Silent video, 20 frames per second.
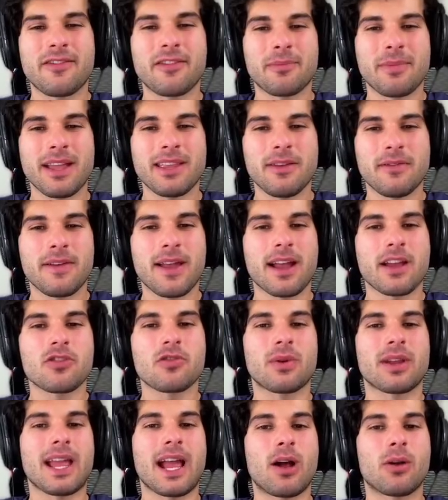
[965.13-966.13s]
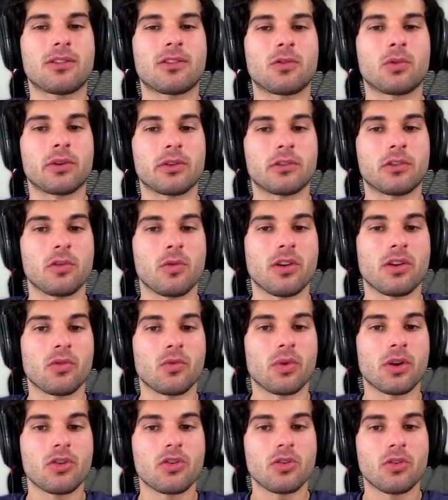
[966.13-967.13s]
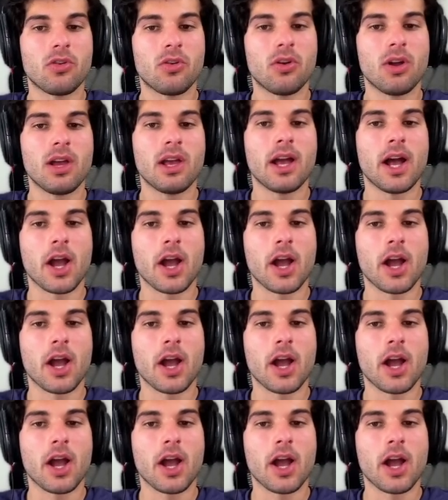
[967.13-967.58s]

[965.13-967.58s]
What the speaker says: their manufacturing outsourced to an original